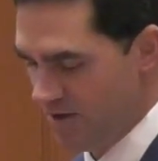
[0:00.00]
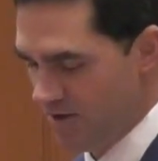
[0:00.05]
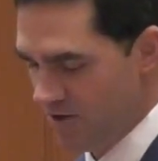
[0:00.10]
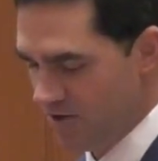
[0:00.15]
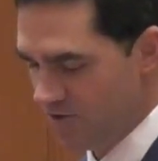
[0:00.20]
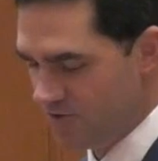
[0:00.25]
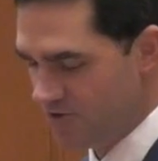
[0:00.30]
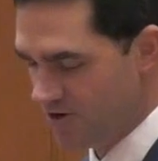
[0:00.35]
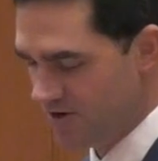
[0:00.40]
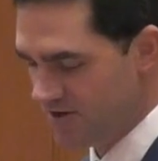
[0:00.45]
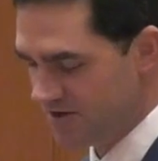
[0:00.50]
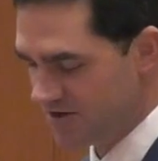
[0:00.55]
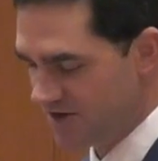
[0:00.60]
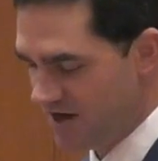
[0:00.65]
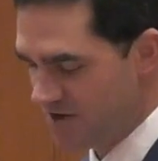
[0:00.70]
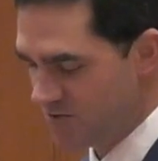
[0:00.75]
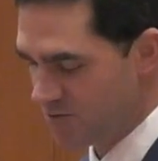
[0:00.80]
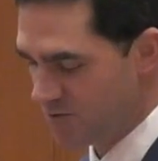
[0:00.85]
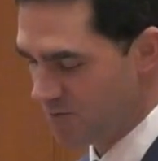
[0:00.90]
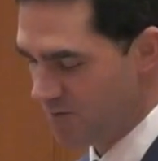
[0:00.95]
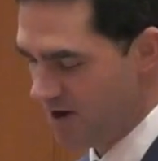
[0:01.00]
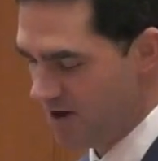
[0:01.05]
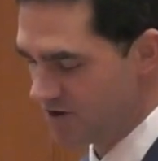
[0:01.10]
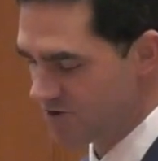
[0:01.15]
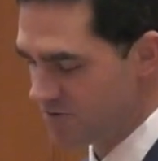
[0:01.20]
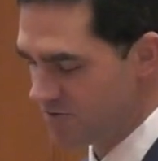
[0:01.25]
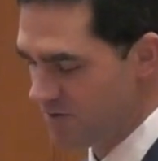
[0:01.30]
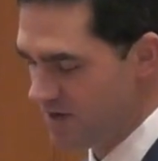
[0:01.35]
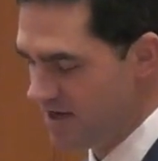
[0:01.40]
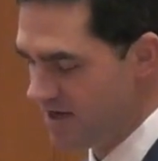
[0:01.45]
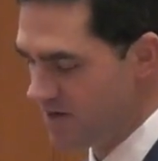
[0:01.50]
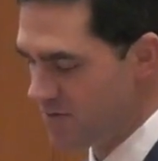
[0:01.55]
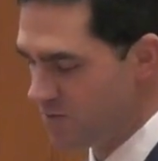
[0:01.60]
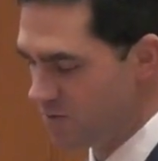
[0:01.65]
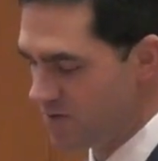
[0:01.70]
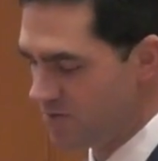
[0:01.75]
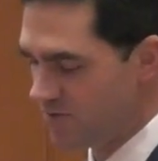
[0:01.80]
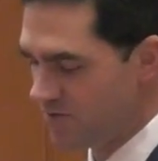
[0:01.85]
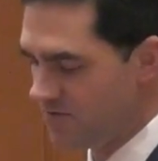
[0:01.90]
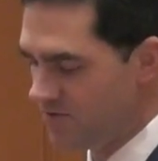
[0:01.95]
During this annual parish meeting,
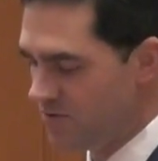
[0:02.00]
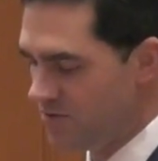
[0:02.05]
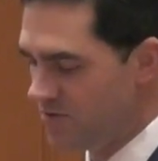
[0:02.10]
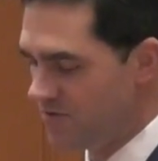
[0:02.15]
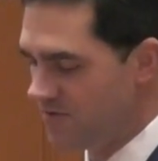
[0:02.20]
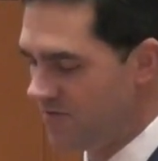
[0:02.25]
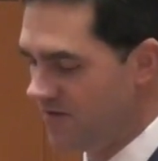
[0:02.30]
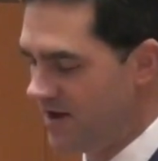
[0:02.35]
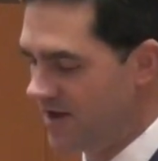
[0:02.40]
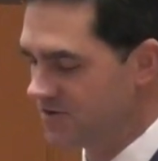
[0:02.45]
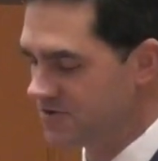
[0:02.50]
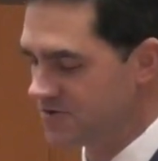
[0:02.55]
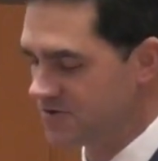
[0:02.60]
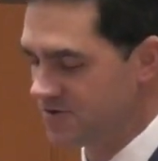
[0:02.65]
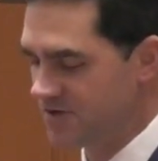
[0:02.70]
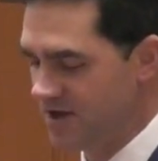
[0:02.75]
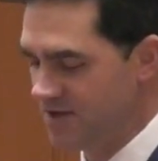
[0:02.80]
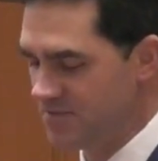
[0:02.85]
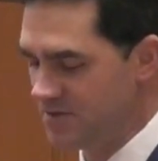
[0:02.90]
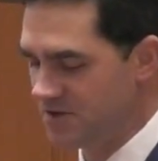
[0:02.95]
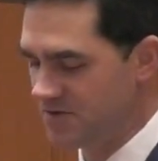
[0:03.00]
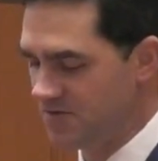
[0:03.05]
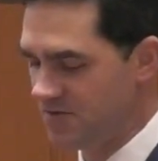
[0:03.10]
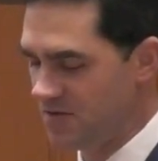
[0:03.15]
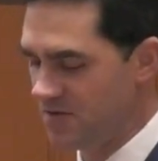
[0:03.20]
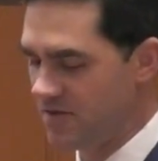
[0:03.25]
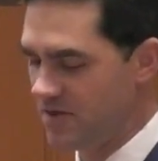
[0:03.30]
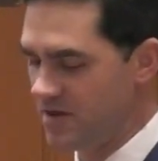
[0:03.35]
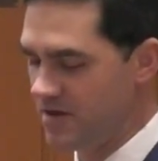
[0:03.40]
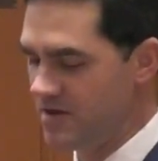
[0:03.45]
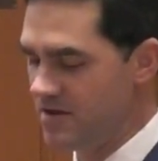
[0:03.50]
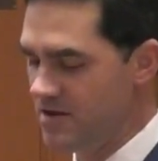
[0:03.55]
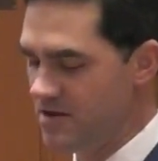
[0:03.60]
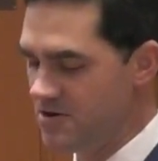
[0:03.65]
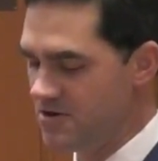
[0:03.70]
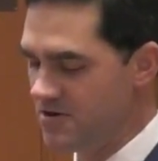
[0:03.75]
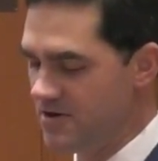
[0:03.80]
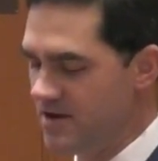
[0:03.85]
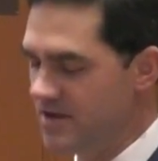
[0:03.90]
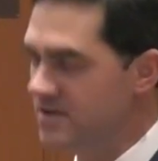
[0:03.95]
we review the financial statements for the
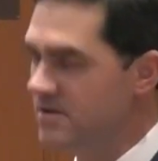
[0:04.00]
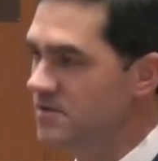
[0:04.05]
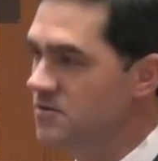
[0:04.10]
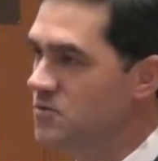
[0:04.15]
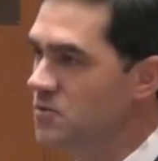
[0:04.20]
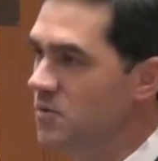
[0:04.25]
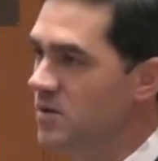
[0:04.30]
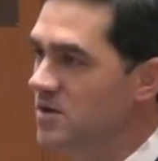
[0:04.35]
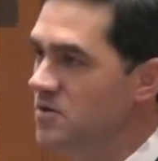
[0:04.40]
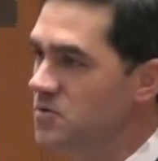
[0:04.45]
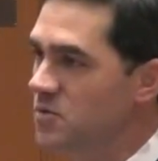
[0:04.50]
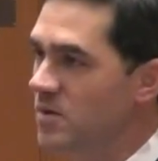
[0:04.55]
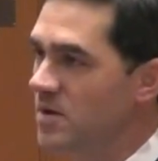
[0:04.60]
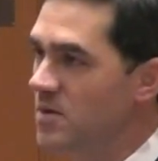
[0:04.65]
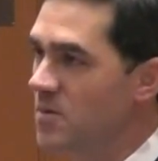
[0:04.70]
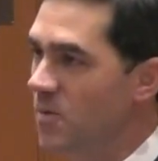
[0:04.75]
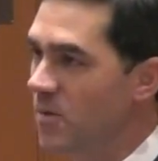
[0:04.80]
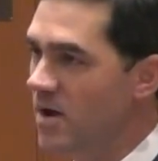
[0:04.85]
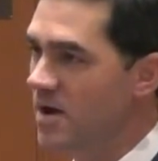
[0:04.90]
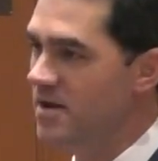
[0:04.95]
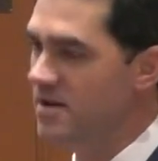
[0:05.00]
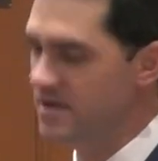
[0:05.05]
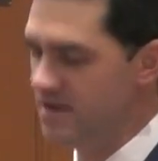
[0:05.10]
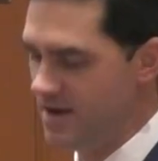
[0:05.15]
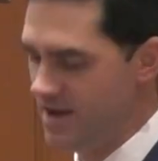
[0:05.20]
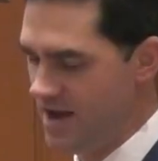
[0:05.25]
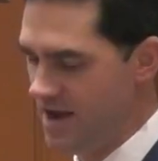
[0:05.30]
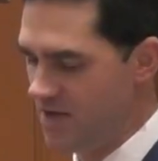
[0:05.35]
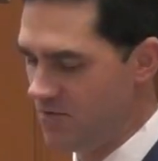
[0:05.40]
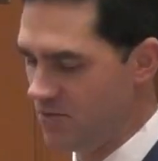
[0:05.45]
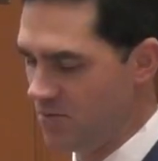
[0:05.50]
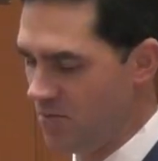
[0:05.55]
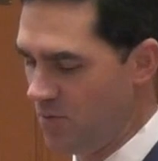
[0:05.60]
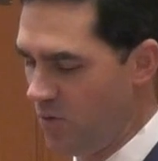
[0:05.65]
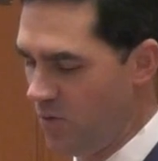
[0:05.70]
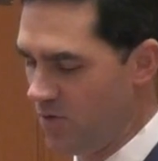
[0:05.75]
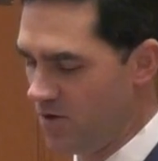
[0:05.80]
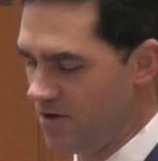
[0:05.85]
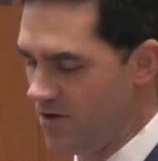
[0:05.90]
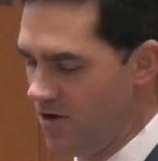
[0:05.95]
year ended 2021 and
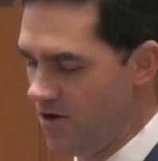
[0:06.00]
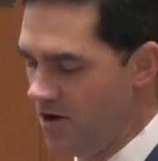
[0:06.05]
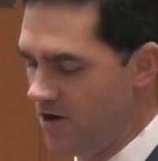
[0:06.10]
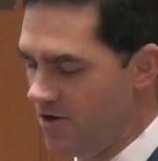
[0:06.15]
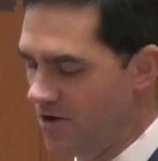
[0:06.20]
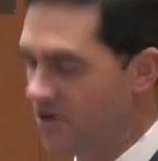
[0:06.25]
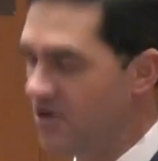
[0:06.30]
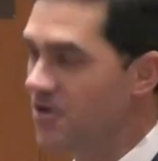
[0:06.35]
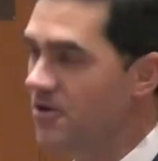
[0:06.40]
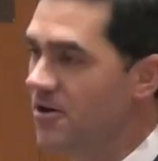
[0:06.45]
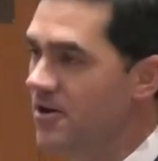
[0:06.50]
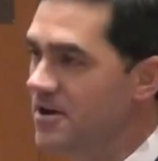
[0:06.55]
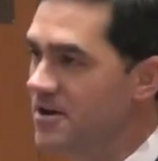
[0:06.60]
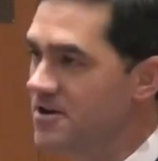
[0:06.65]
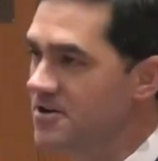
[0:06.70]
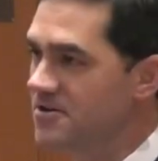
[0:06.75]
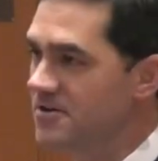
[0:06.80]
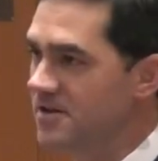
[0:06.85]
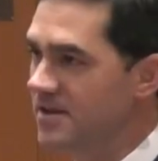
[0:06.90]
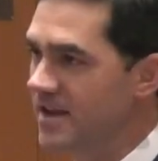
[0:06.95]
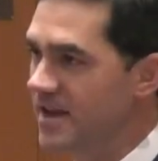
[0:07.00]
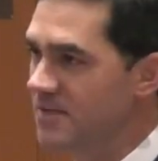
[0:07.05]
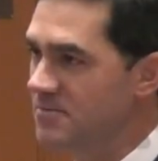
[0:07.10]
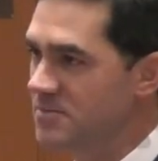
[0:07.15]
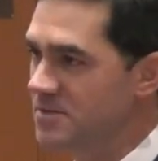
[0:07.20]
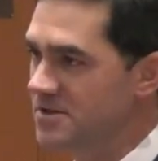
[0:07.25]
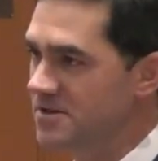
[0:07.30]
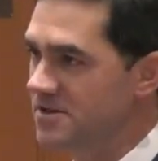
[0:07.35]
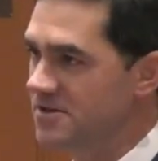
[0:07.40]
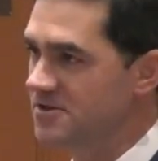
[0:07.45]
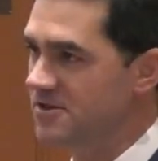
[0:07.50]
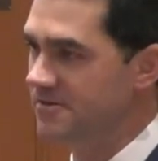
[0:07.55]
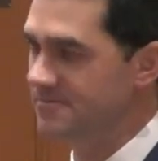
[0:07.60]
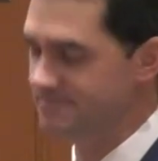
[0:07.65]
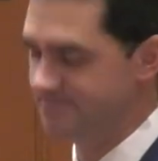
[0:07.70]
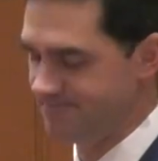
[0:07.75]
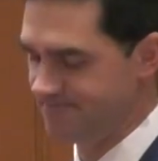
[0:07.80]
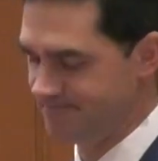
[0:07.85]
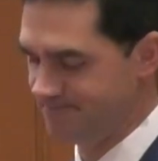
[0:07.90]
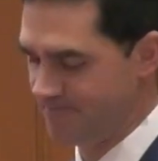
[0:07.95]
report on our current year-to-date position.
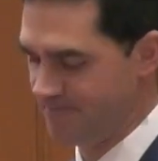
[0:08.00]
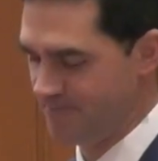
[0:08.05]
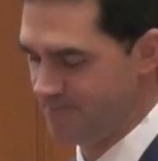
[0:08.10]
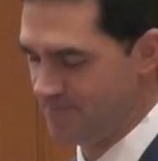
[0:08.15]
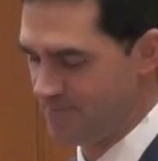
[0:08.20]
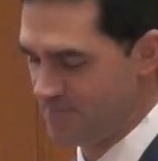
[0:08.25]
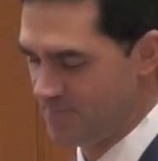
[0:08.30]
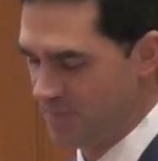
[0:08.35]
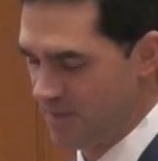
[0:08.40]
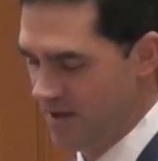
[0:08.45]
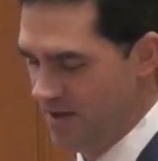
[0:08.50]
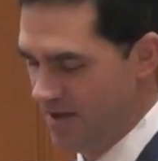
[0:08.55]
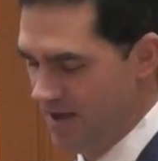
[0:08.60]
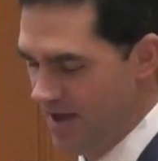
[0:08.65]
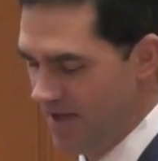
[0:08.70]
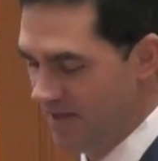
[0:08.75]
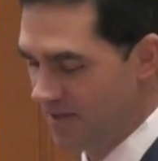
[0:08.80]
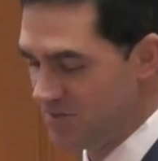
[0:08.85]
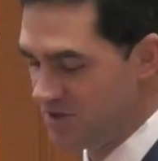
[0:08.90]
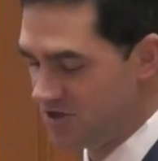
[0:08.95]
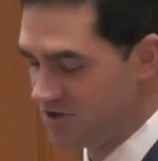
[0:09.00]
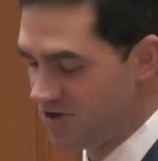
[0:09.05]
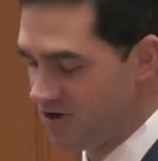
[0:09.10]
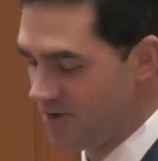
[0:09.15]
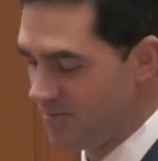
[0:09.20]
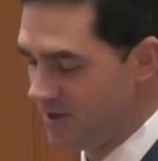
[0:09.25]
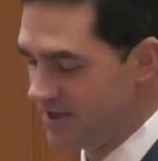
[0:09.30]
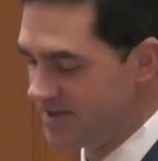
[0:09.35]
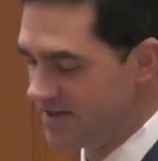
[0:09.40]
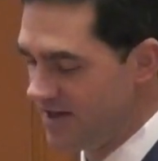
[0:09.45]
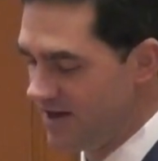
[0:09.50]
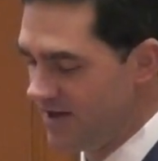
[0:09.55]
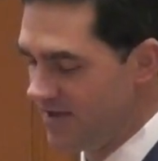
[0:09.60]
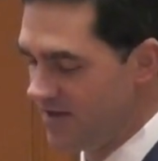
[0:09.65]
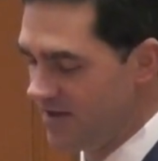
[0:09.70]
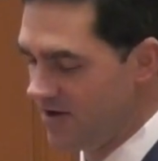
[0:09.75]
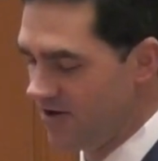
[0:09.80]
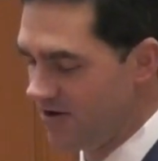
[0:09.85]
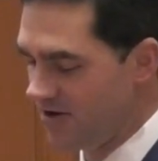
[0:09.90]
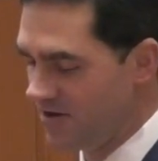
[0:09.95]
And let me start by saying
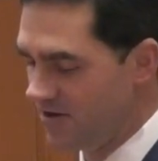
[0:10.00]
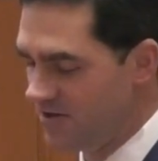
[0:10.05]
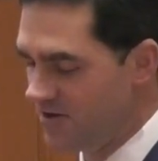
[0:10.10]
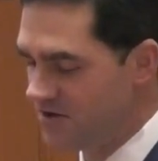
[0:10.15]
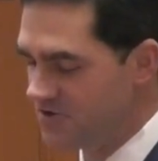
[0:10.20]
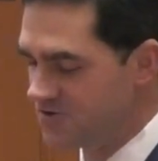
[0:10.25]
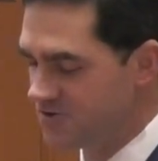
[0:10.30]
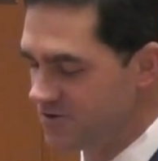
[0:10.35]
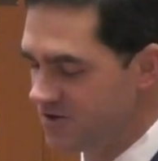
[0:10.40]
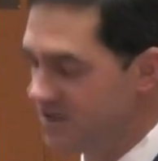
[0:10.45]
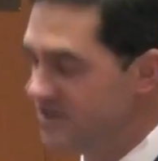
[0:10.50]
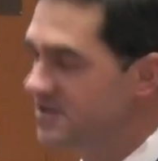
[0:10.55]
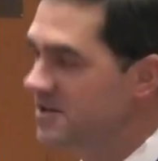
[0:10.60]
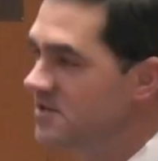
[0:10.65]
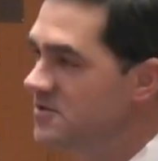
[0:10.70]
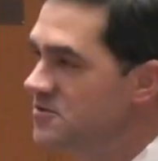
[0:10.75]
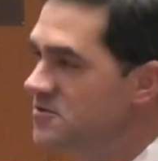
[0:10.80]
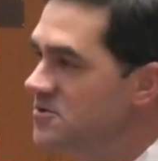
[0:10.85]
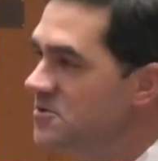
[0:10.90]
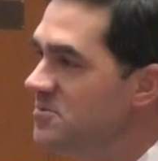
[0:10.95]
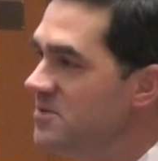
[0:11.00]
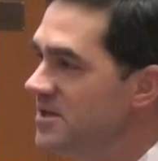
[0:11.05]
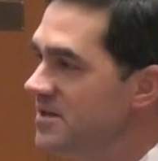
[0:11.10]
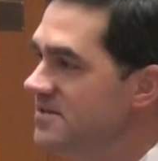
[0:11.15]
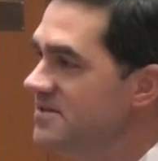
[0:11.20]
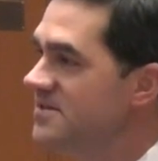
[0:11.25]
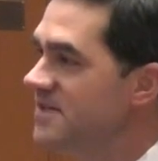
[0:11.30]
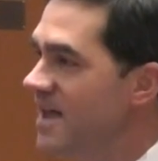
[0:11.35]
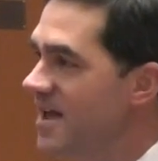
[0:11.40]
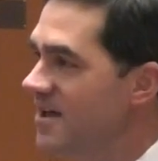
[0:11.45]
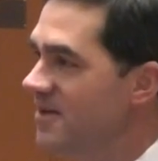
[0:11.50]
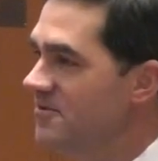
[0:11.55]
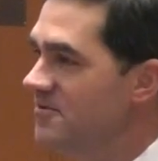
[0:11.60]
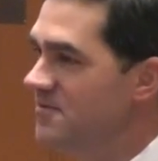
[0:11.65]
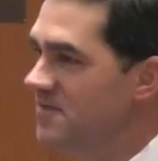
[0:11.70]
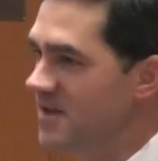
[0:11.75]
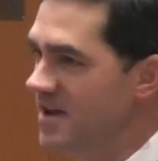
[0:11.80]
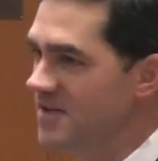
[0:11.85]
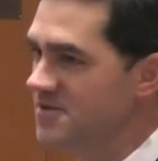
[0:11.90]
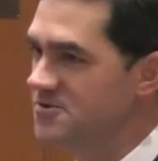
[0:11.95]
that our cathedral continues to be in sound
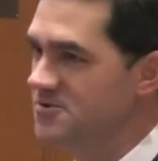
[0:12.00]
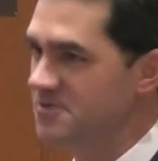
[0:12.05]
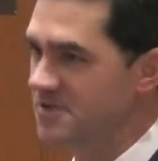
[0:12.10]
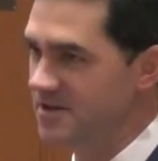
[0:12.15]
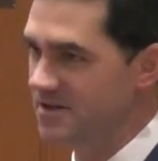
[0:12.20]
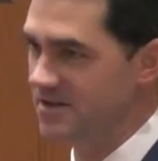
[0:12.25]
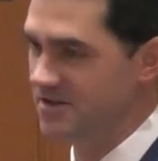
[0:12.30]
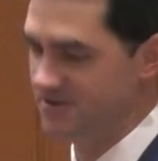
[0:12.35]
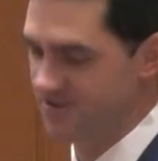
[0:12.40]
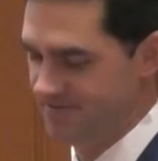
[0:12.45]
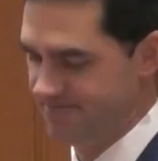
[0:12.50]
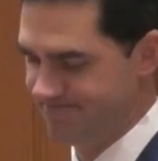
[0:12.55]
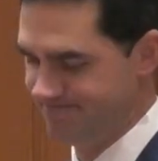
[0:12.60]
financial condition.